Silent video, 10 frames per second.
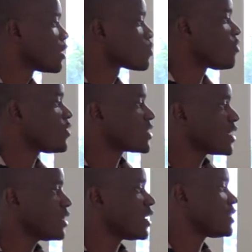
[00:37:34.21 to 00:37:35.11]
So after
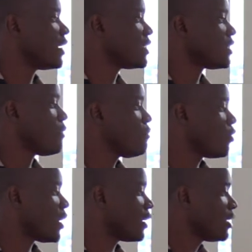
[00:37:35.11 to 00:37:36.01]
saying that let A
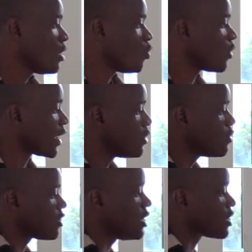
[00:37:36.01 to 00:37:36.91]
be 1, we can
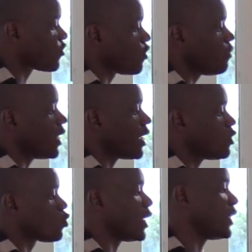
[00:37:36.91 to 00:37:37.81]
use this
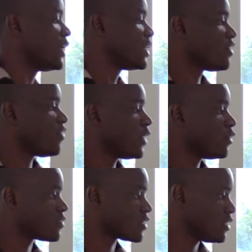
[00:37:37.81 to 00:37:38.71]
formula to calculate the
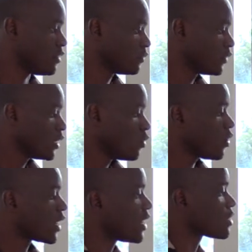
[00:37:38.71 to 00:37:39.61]
value of C.
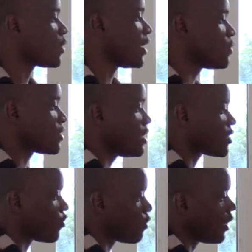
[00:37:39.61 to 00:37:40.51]
We can as well use
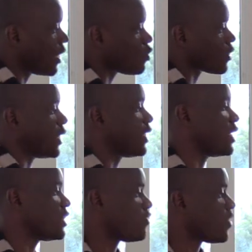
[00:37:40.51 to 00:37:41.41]
this formula to
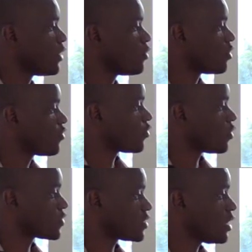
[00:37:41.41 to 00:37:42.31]
calculate the value of
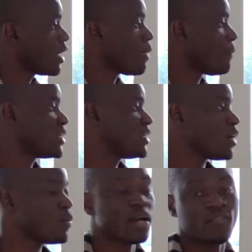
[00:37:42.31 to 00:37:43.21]
C. But
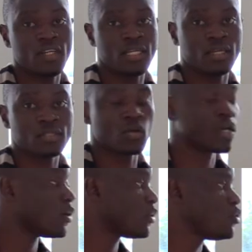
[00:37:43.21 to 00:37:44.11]
here we have D, so we
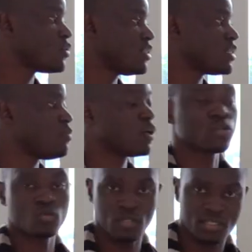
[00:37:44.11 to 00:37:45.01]
cannot use this
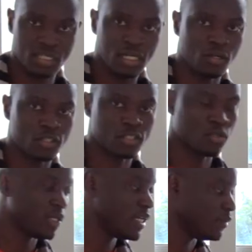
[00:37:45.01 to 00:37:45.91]
because we still don't
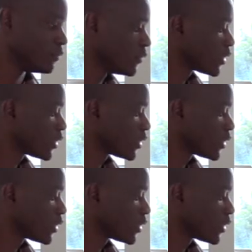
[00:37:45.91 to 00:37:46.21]
know D.